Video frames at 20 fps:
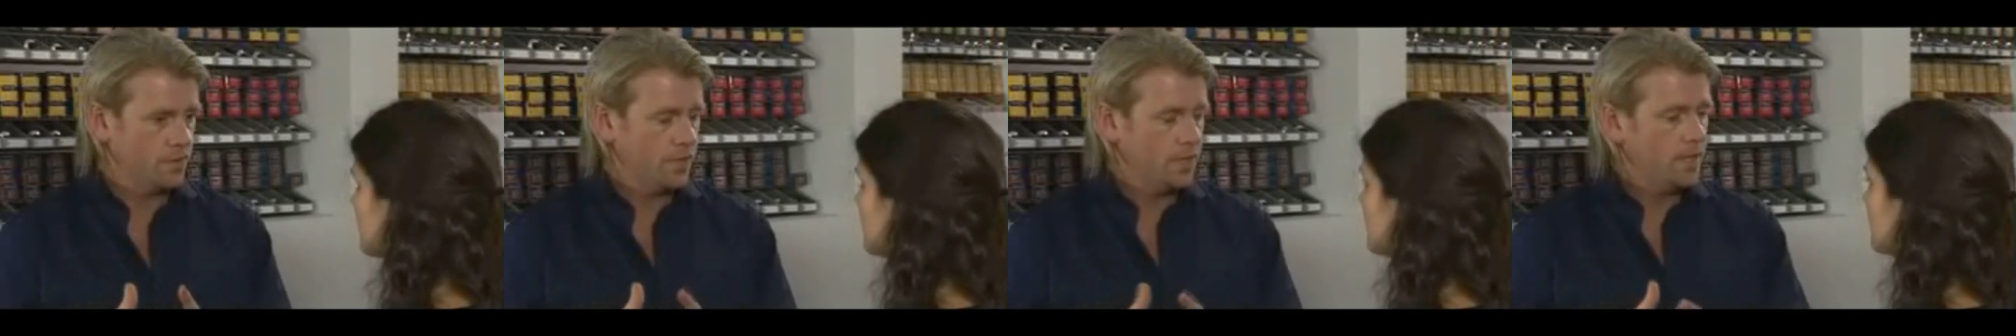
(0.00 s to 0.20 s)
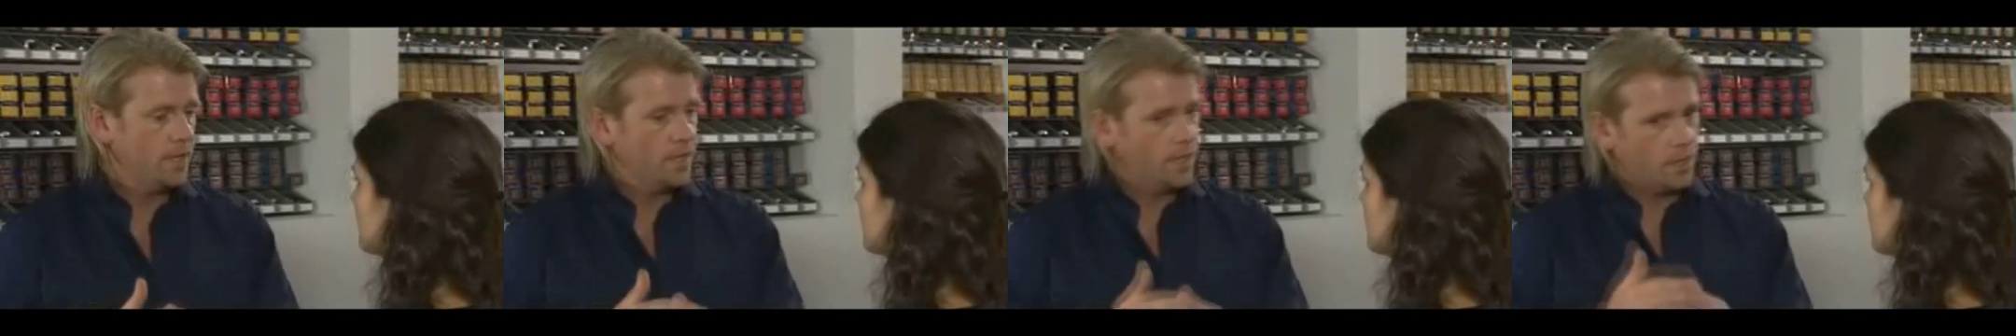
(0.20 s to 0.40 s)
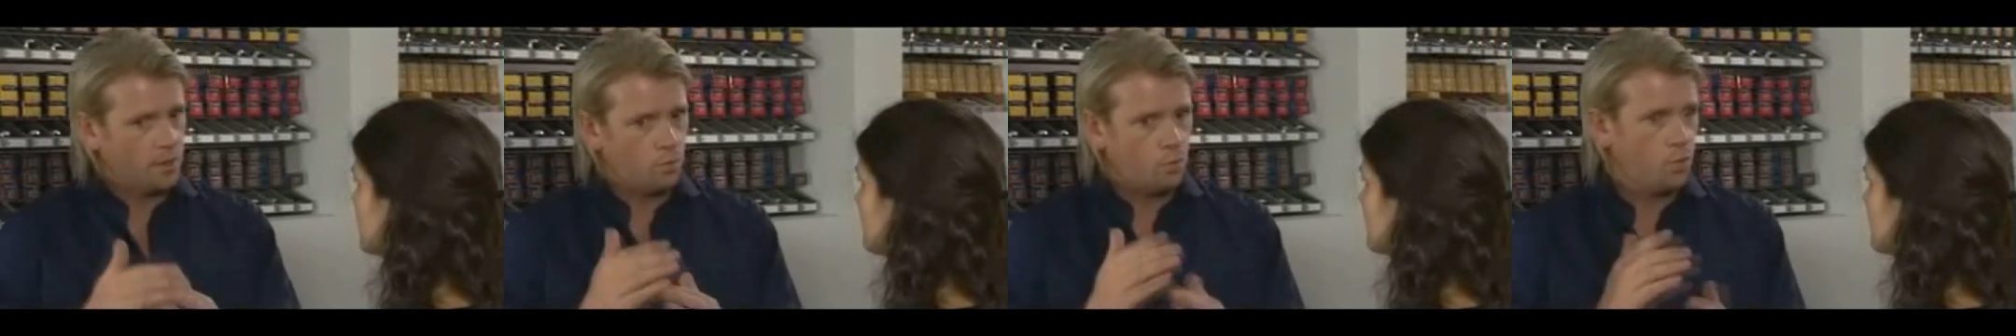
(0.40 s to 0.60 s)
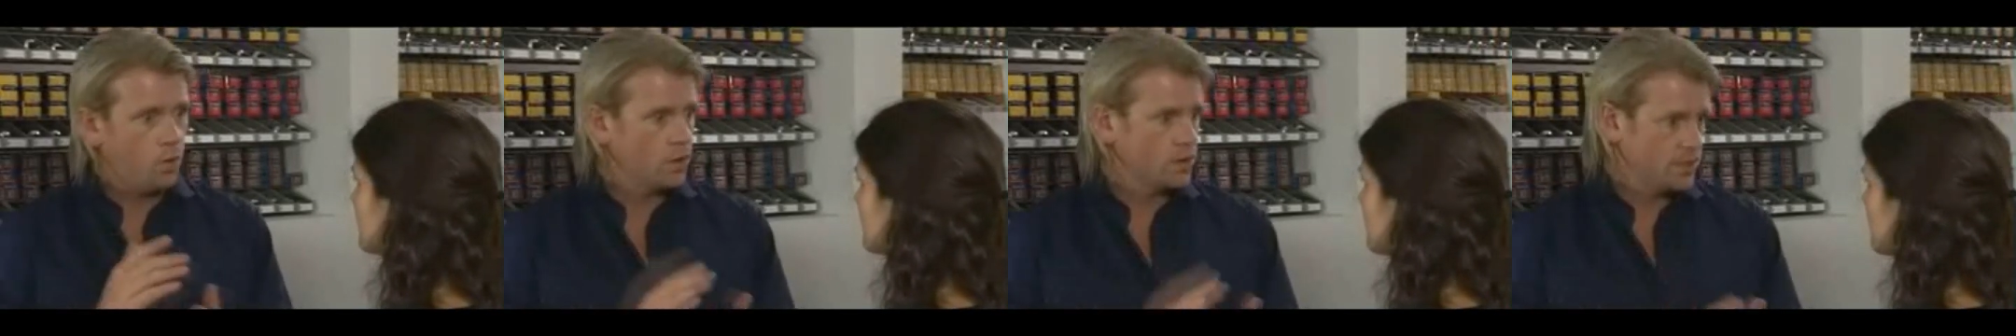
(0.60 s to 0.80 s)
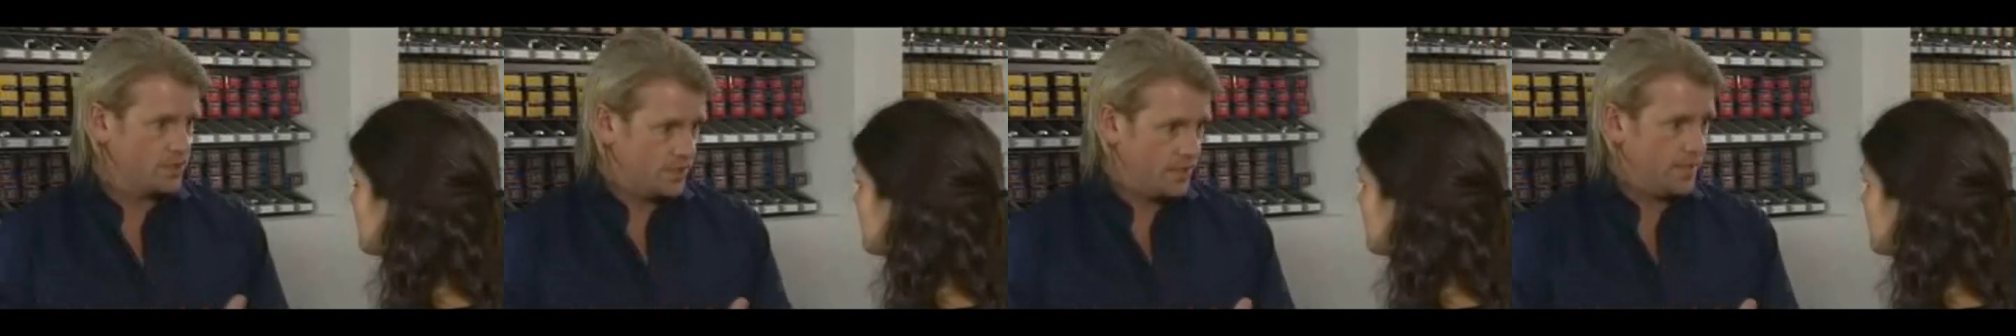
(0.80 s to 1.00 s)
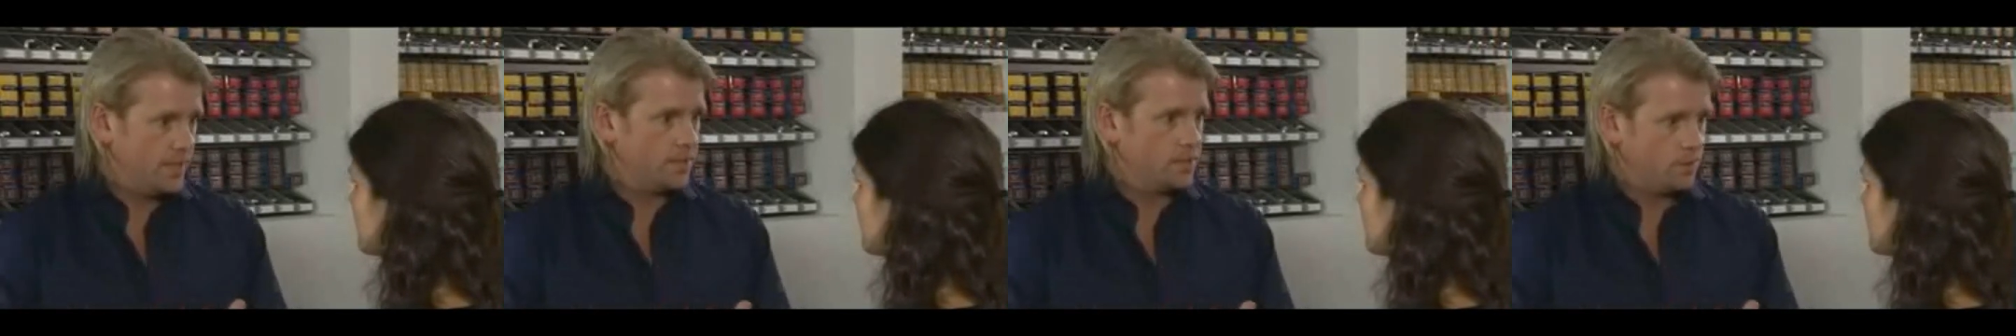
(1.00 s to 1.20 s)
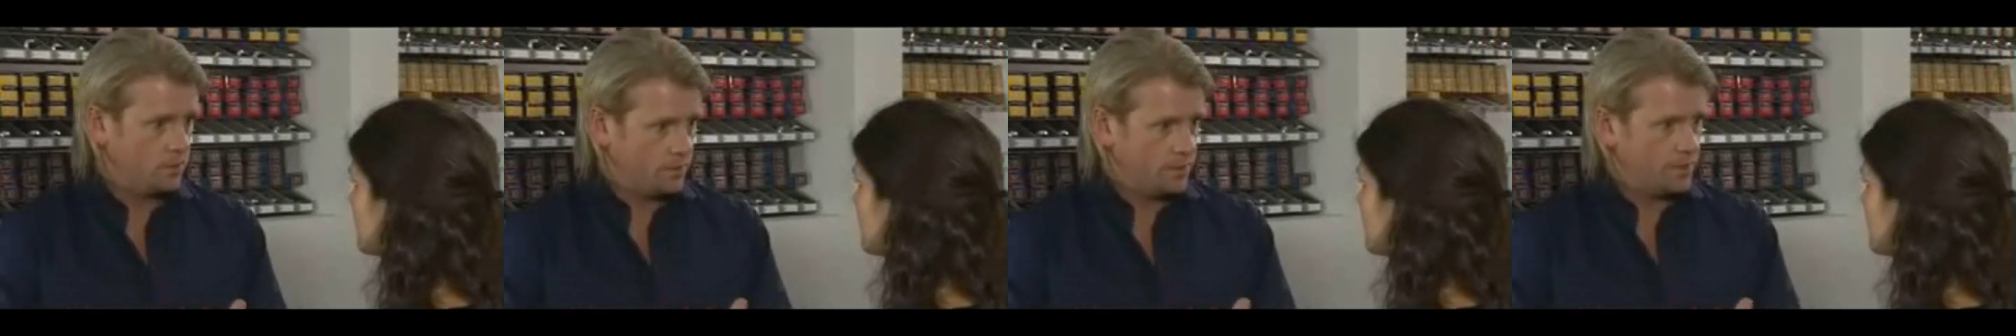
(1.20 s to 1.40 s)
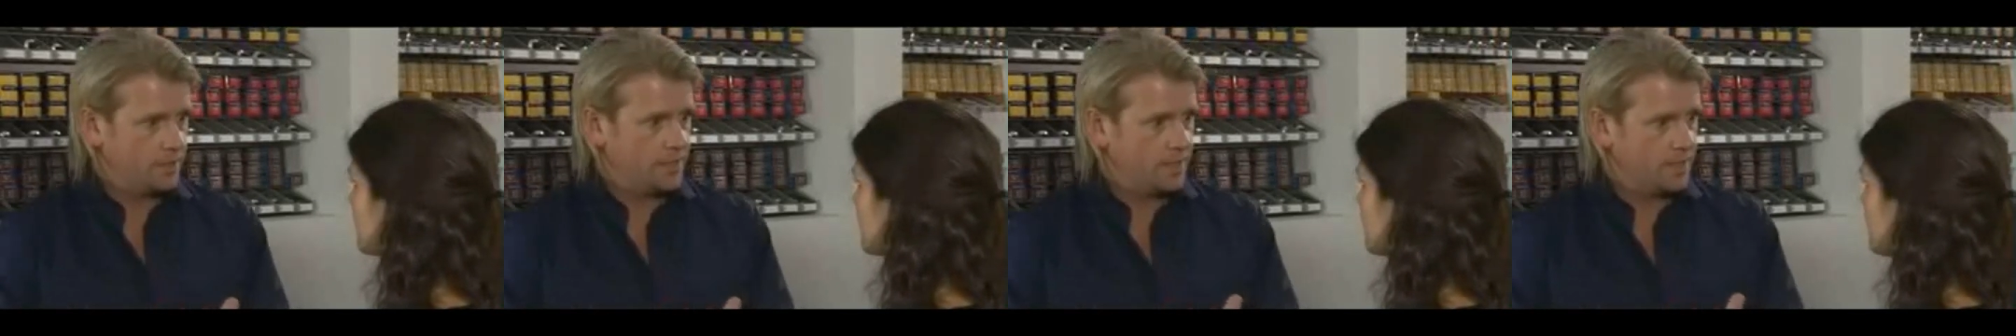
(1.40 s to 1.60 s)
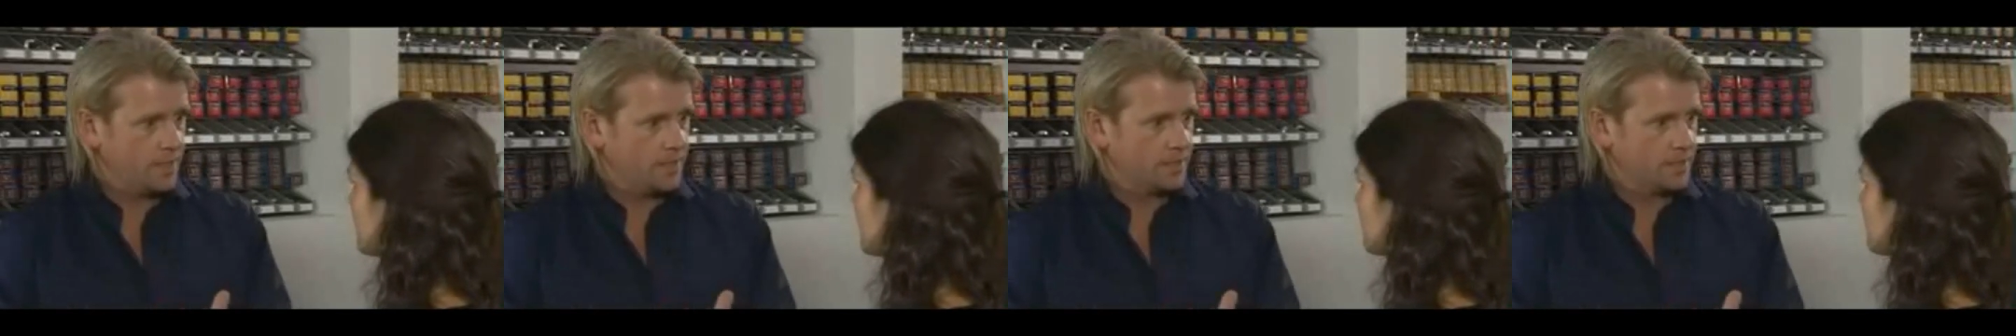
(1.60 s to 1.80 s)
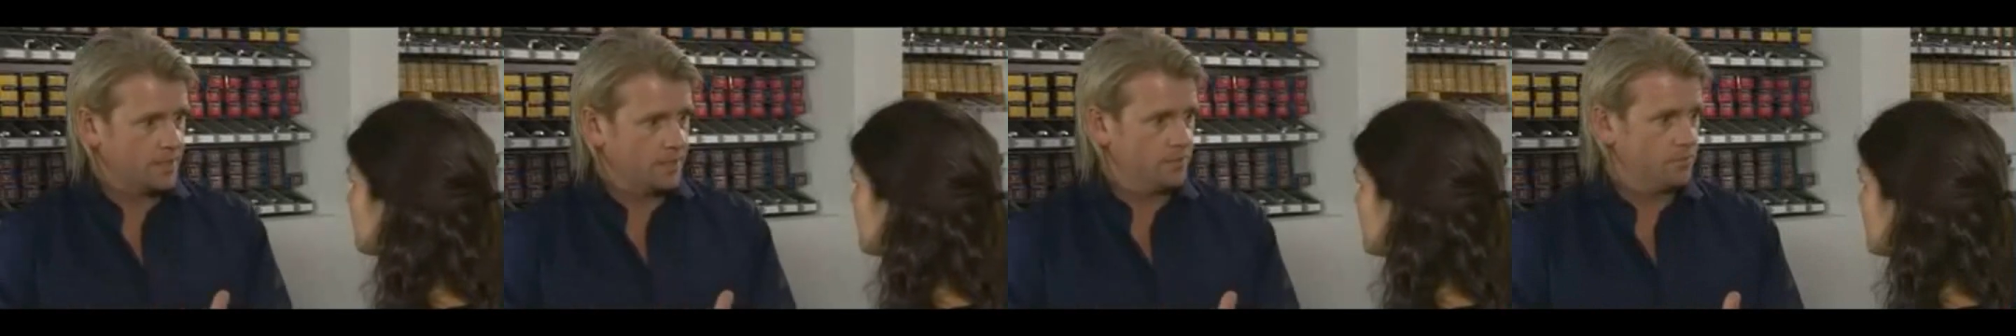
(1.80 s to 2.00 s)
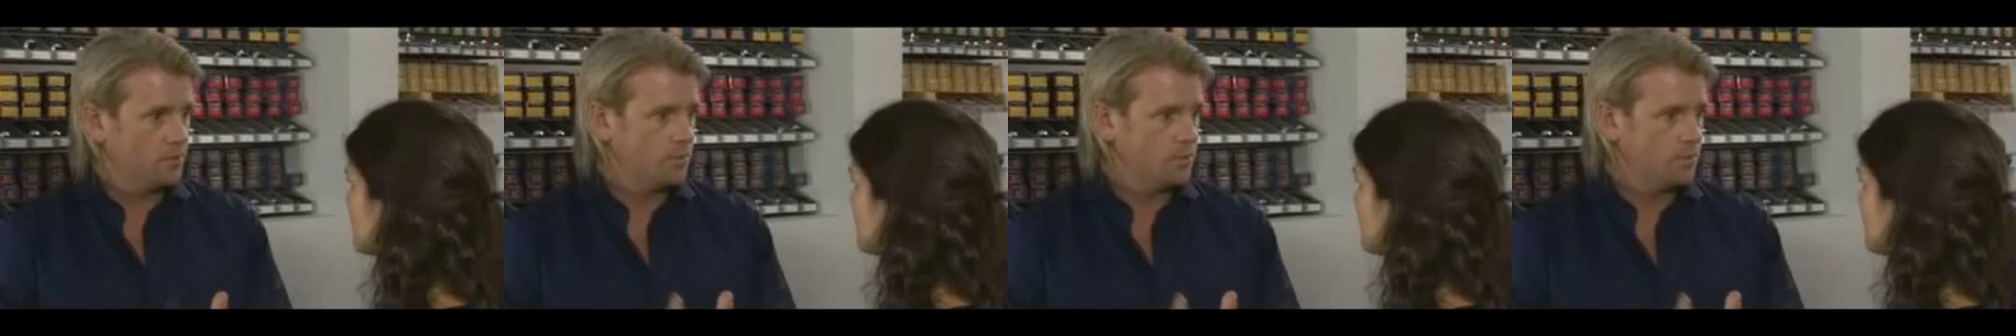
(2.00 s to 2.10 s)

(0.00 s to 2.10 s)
Mm-hmm. And 1 shade going darker.